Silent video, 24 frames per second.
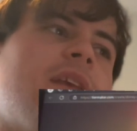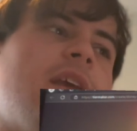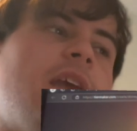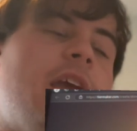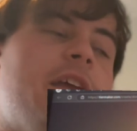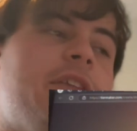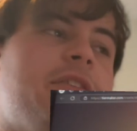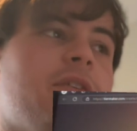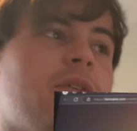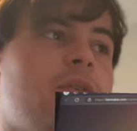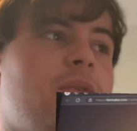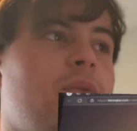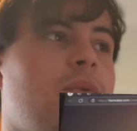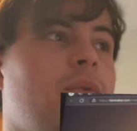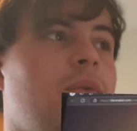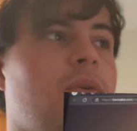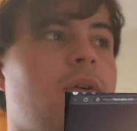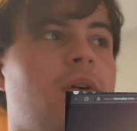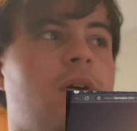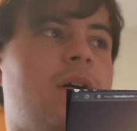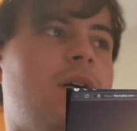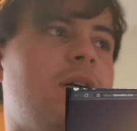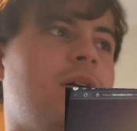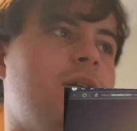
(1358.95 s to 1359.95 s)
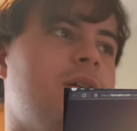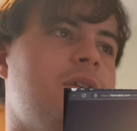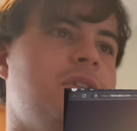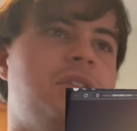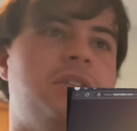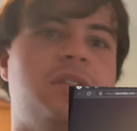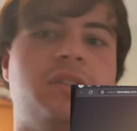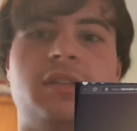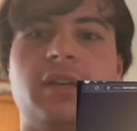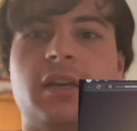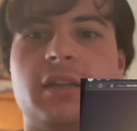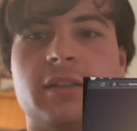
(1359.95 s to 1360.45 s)
It's a cool car. It's
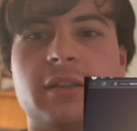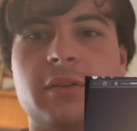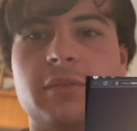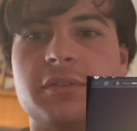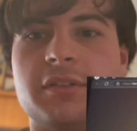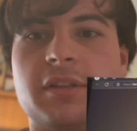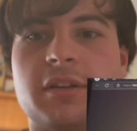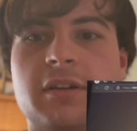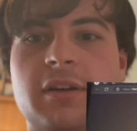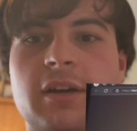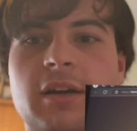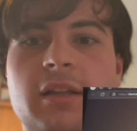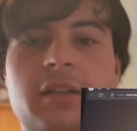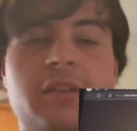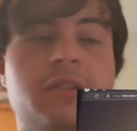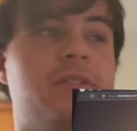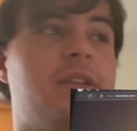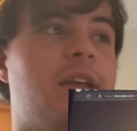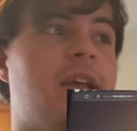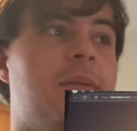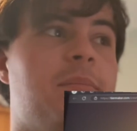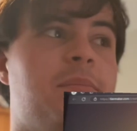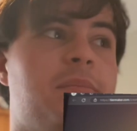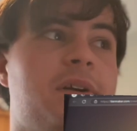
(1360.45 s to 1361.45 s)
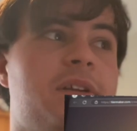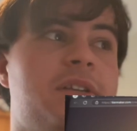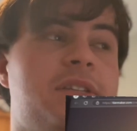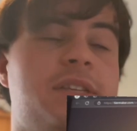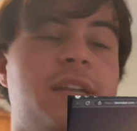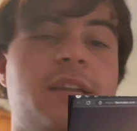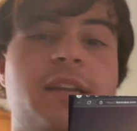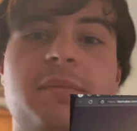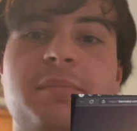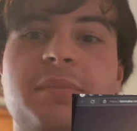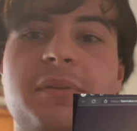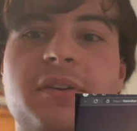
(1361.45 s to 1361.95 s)
just like there was like a bunch
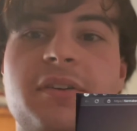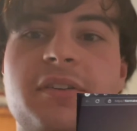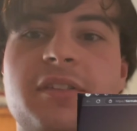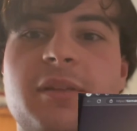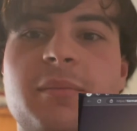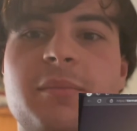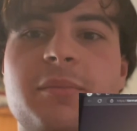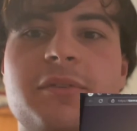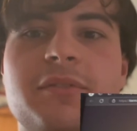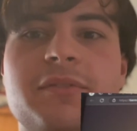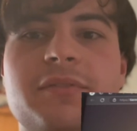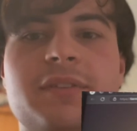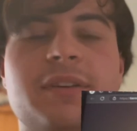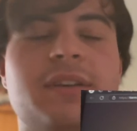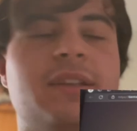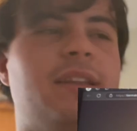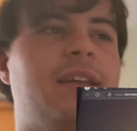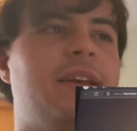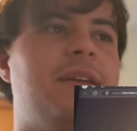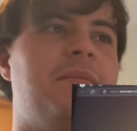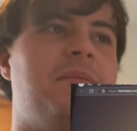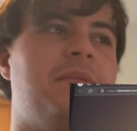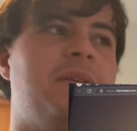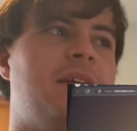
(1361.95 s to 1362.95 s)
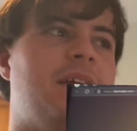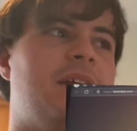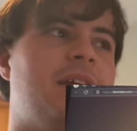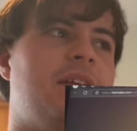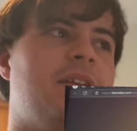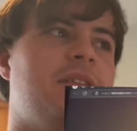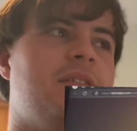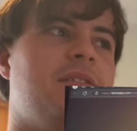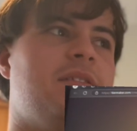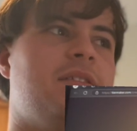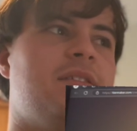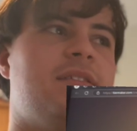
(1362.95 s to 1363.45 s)
that appear in the movie, and they
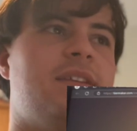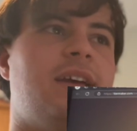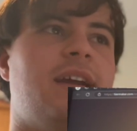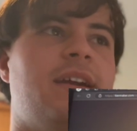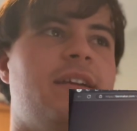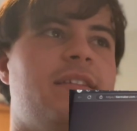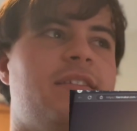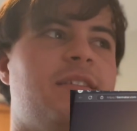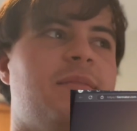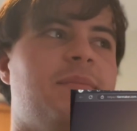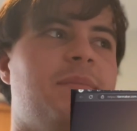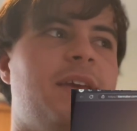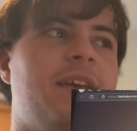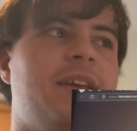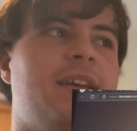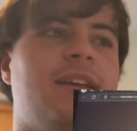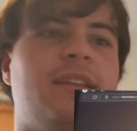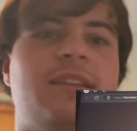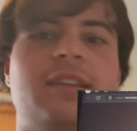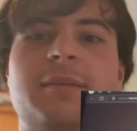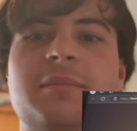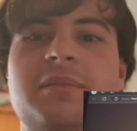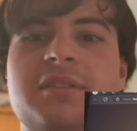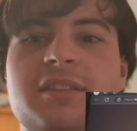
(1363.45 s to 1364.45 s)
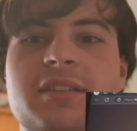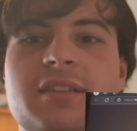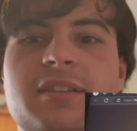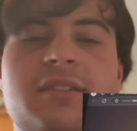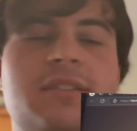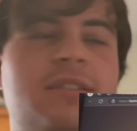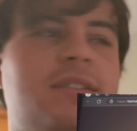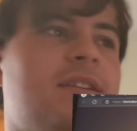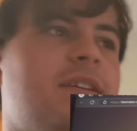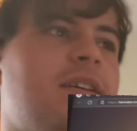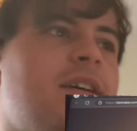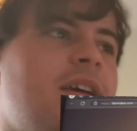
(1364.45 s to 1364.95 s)
decided to make it limited
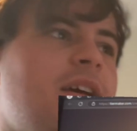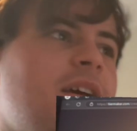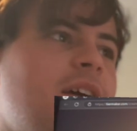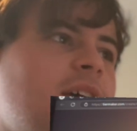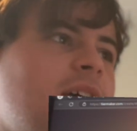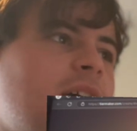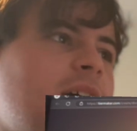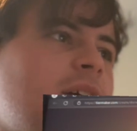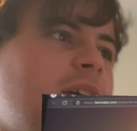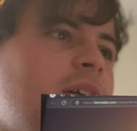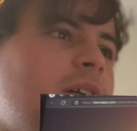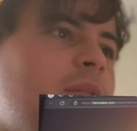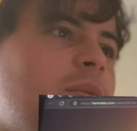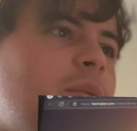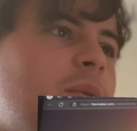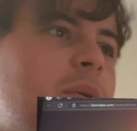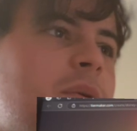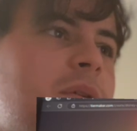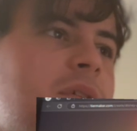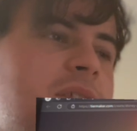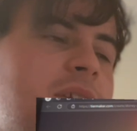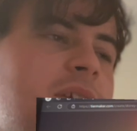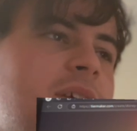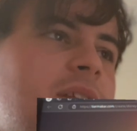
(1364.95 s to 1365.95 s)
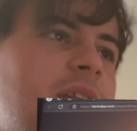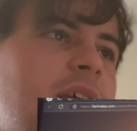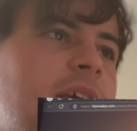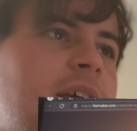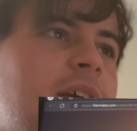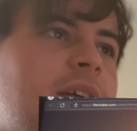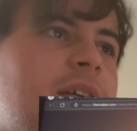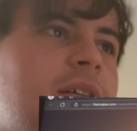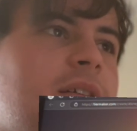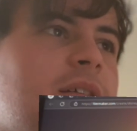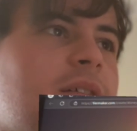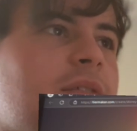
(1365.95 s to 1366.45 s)
to, what was it,
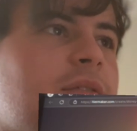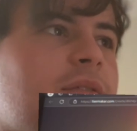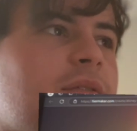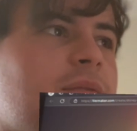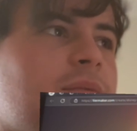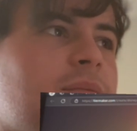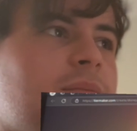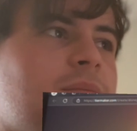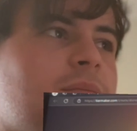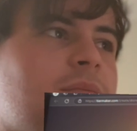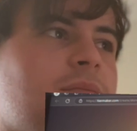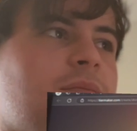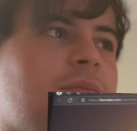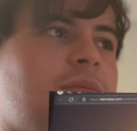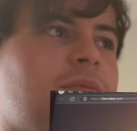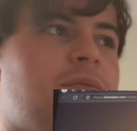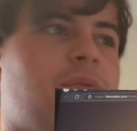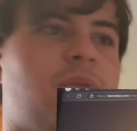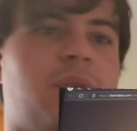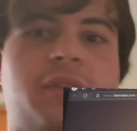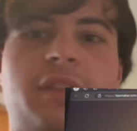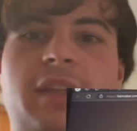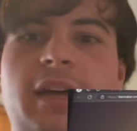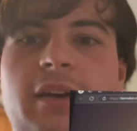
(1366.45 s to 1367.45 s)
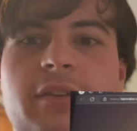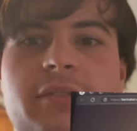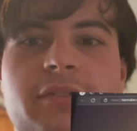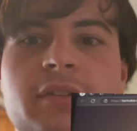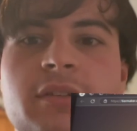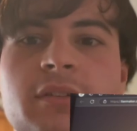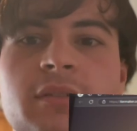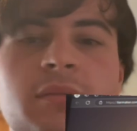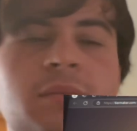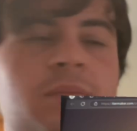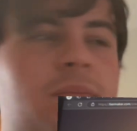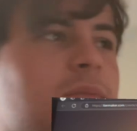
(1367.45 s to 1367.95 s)
like
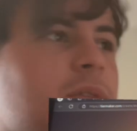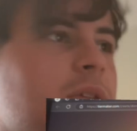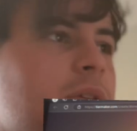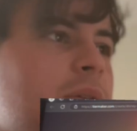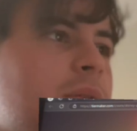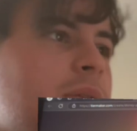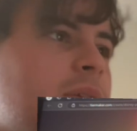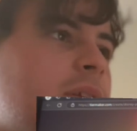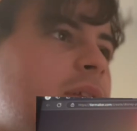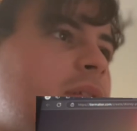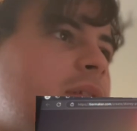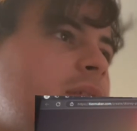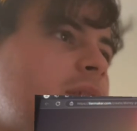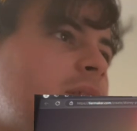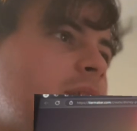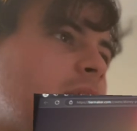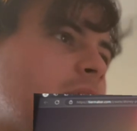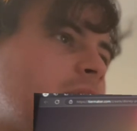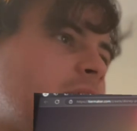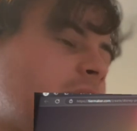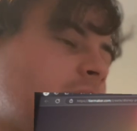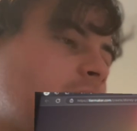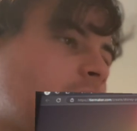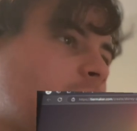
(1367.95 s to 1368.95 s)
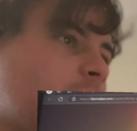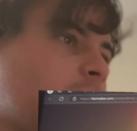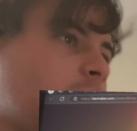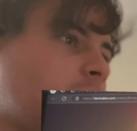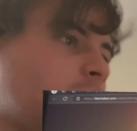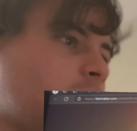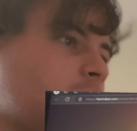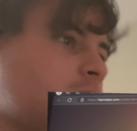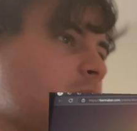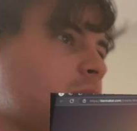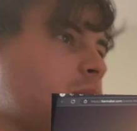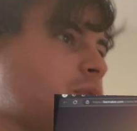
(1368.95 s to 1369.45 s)
4,000 units? I think that's what
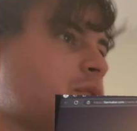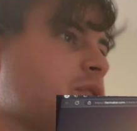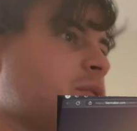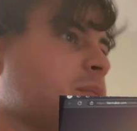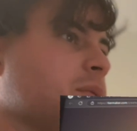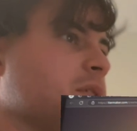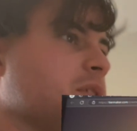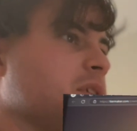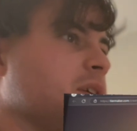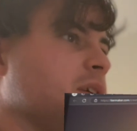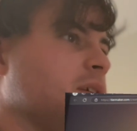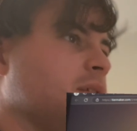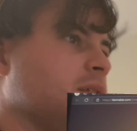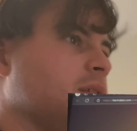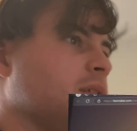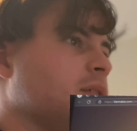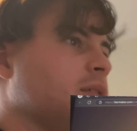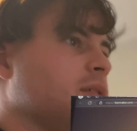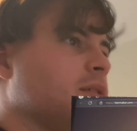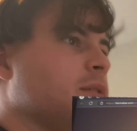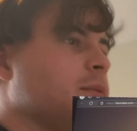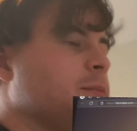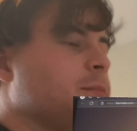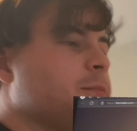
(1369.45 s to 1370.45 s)
it was for super chases.